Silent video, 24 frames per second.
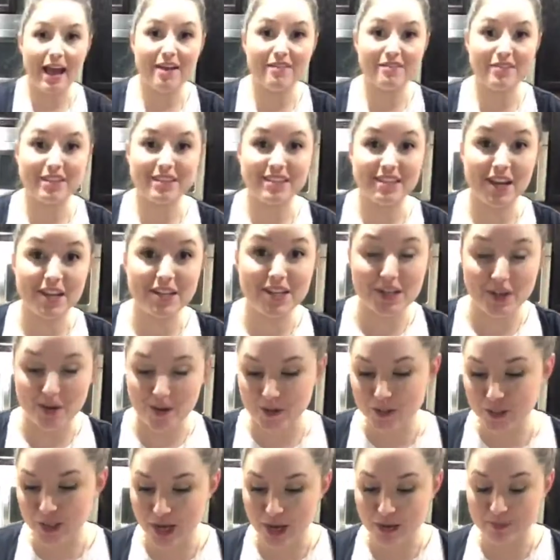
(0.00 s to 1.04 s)
have this onion
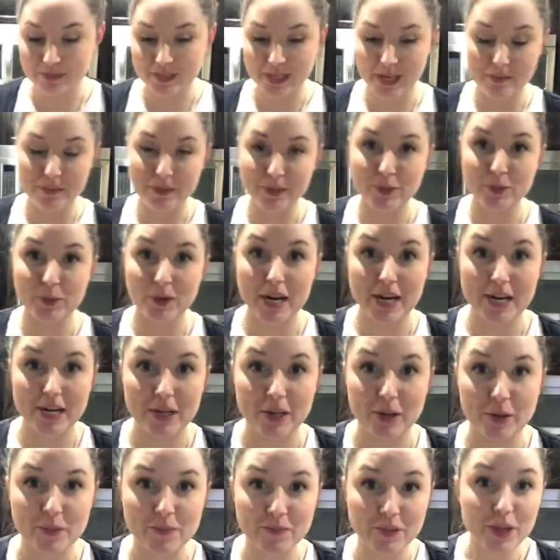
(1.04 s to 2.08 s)
all chopped up, it's ready
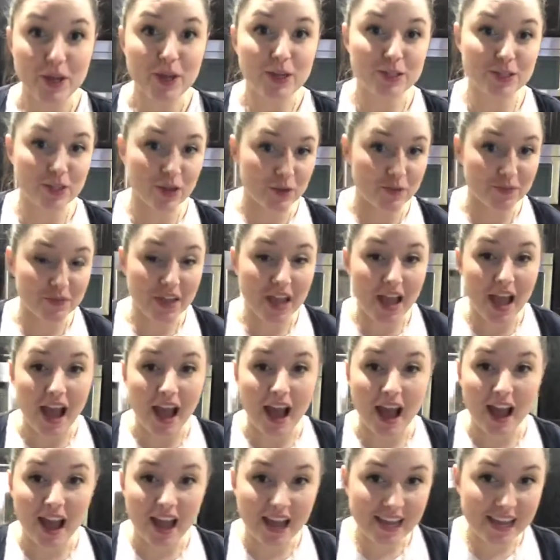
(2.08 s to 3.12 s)
to go. So
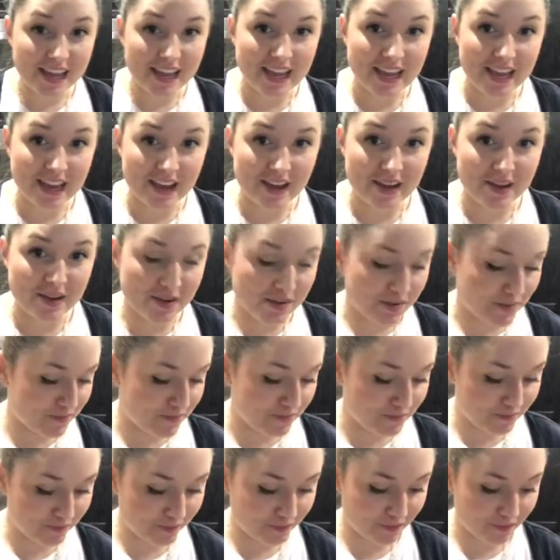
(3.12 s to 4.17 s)
I
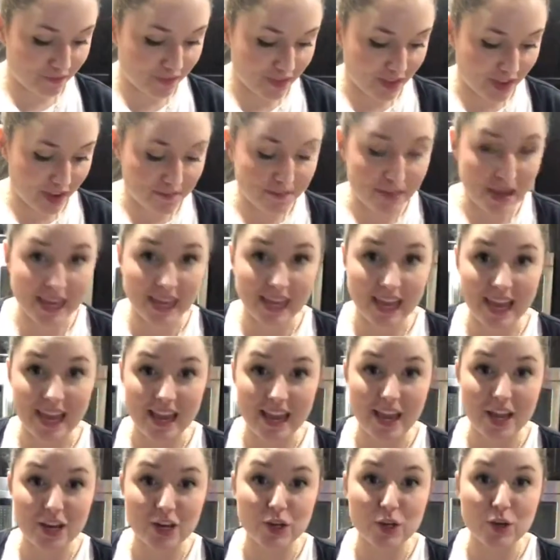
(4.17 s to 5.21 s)
am making a